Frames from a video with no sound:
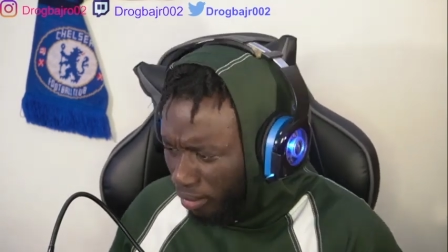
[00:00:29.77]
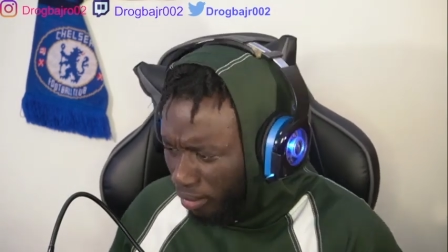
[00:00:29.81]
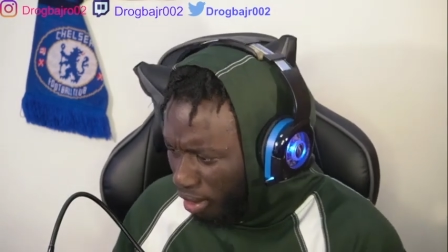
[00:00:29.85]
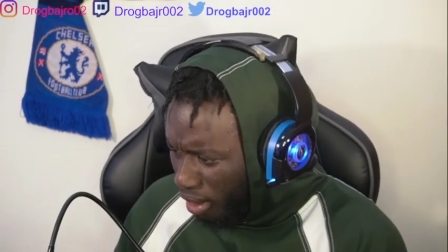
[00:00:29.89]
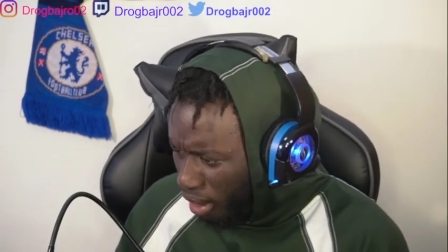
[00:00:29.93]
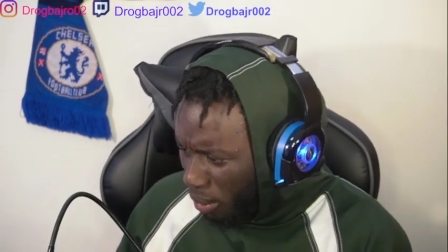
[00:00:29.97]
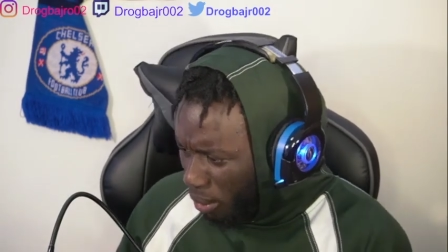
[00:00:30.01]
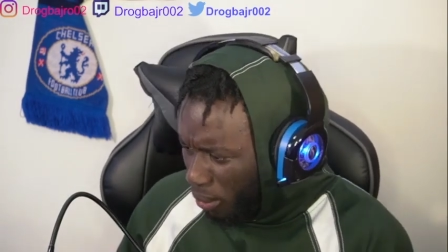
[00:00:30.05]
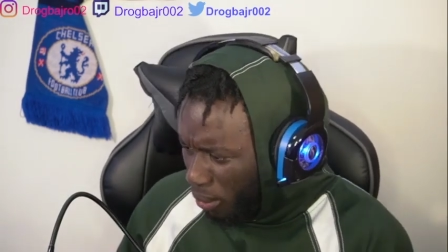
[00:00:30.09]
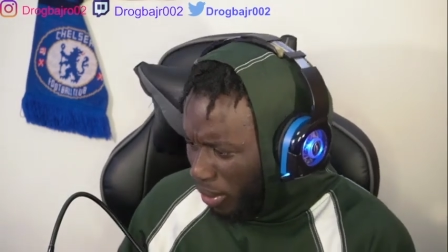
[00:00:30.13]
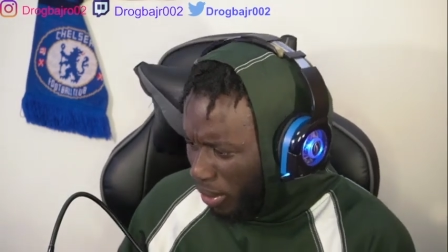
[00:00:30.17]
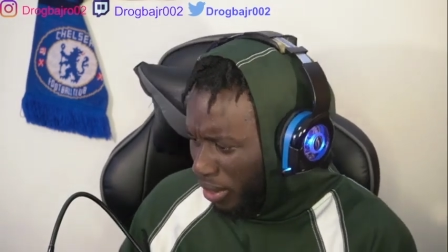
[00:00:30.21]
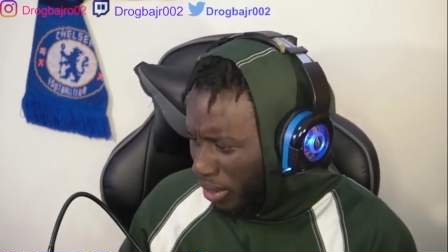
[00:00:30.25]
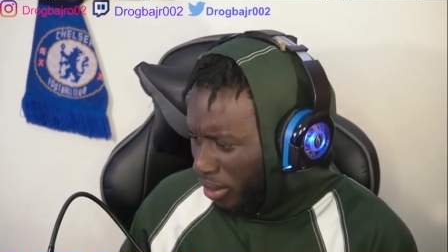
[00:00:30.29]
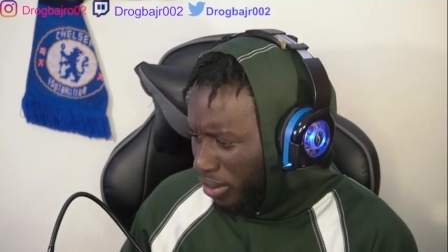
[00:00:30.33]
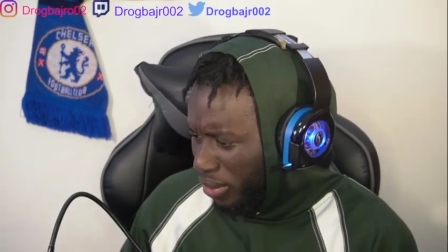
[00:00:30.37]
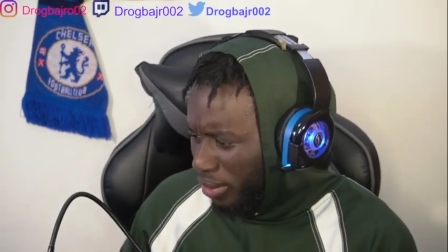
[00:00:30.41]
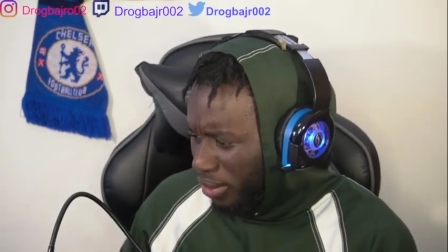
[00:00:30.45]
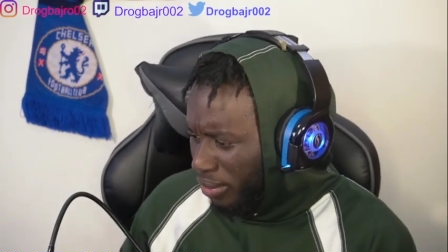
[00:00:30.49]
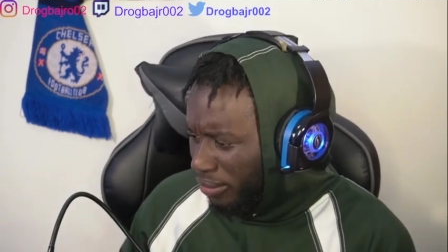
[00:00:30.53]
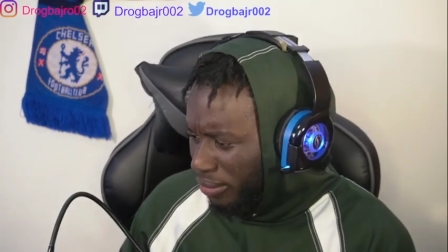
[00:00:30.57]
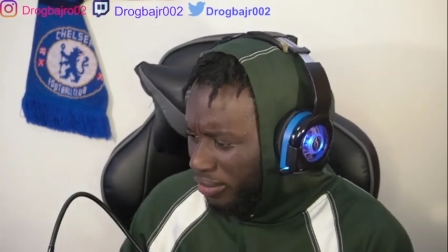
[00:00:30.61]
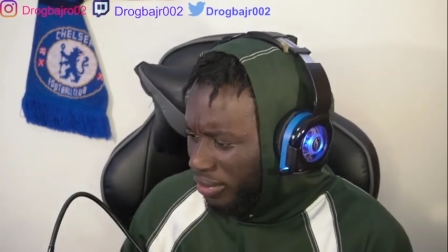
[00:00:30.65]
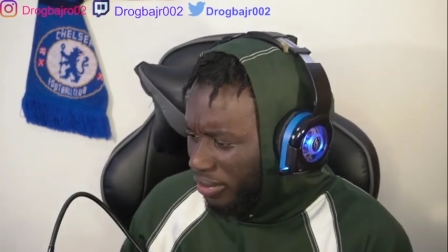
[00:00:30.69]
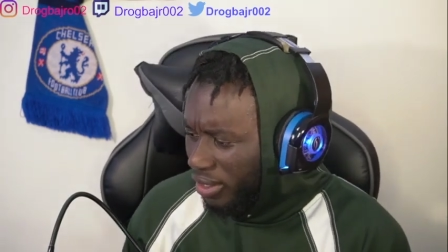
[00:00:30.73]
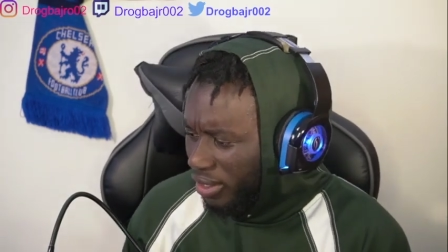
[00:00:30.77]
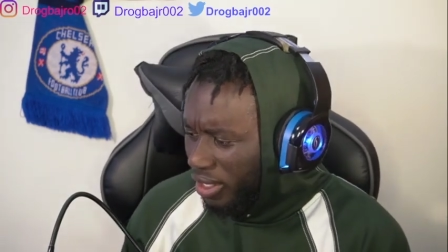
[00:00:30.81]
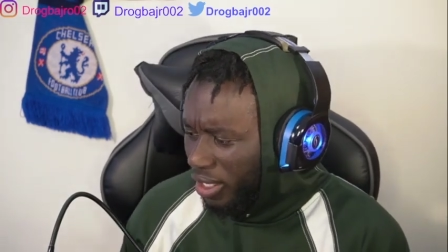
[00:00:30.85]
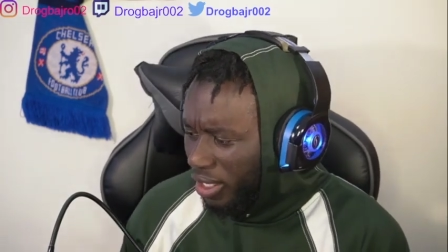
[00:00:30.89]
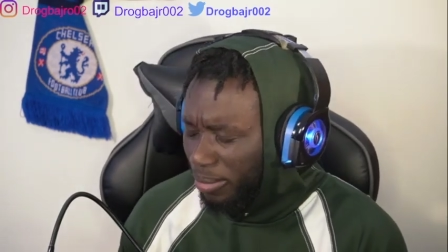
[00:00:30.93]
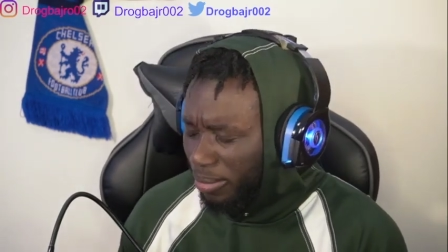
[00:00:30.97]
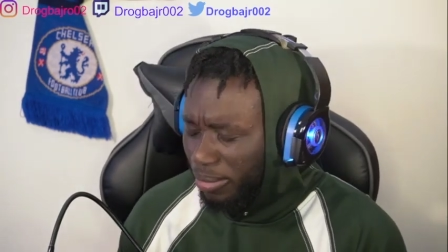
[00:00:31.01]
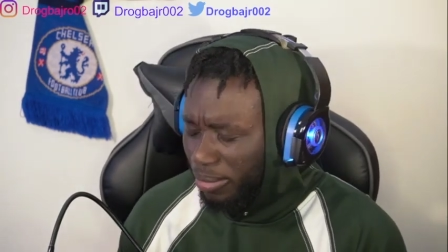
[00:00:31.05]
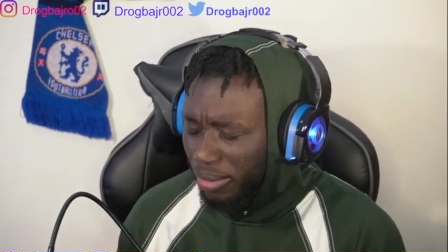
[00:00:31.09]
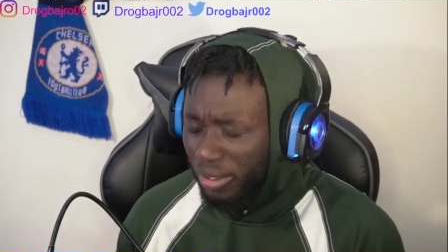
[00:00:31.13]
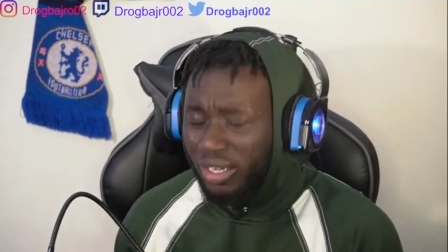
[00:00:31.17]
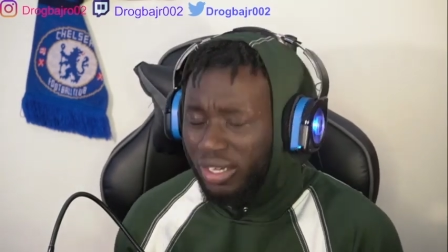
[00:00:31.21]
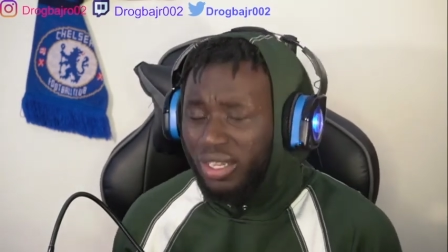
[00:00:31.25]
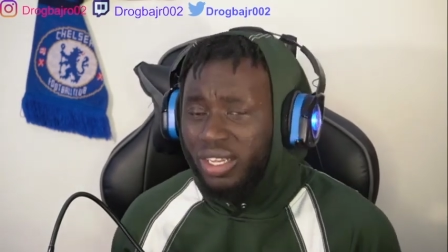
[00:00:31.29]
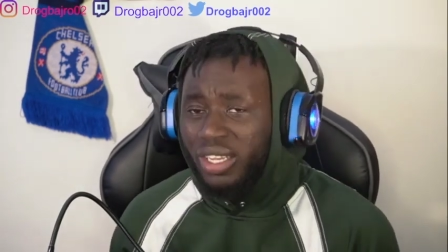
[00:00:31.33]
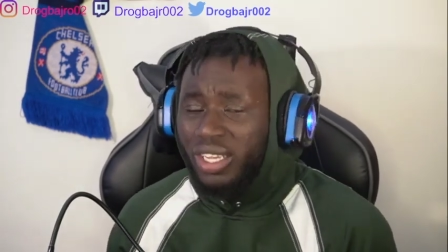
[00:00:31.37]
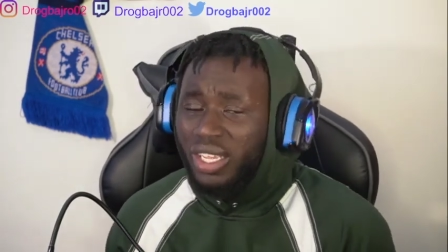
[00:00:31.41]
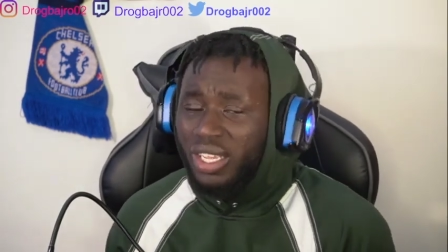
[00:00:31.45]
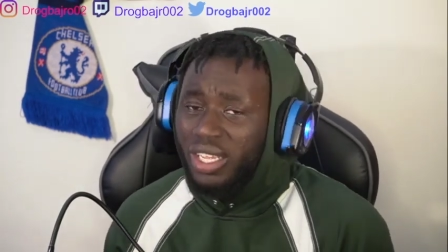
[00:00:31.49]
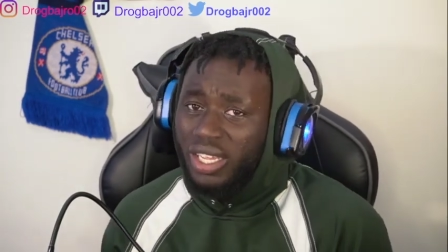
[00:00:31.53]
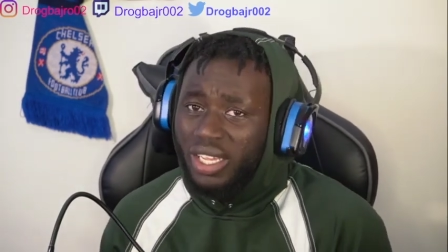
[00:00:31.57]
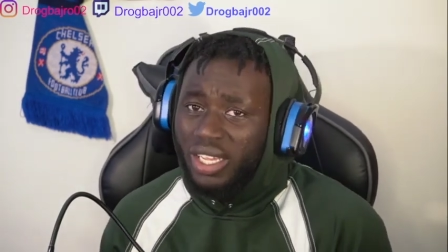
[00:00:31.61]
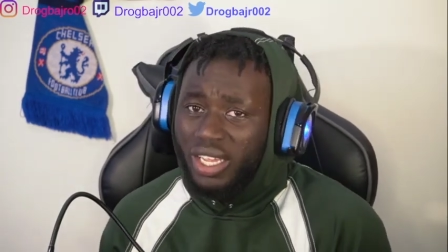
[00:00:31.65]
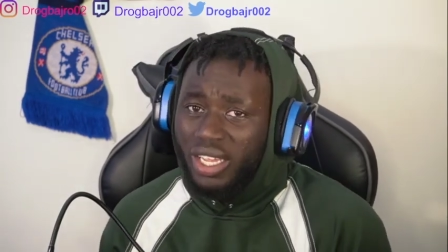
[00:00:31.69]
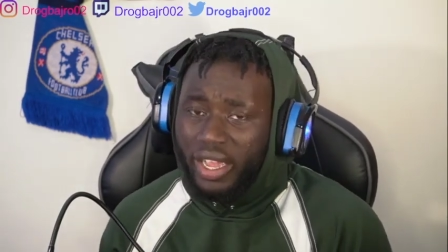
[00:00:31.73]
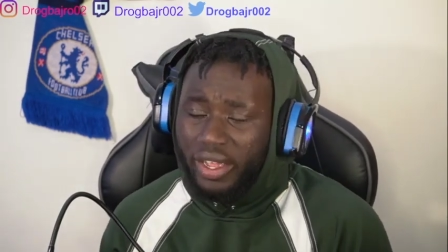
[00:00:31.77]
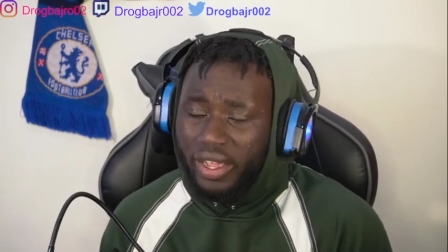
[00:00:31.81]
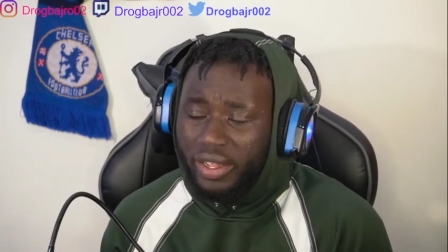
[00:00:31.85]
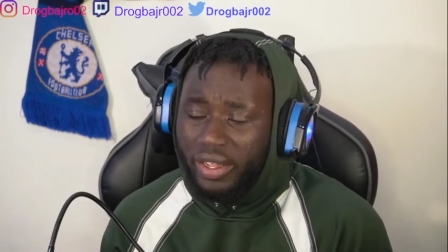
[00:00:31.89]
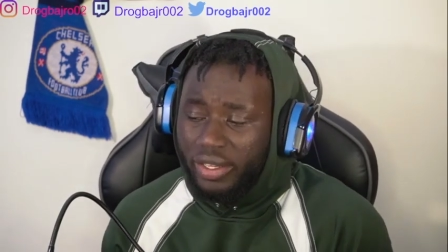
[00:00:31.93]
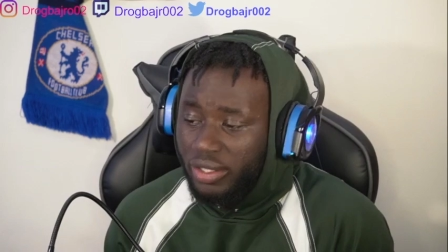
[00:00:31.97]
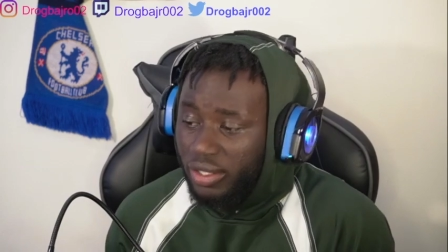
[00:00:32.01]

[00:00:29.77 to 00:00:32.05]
whether or not if it's there. But yeah,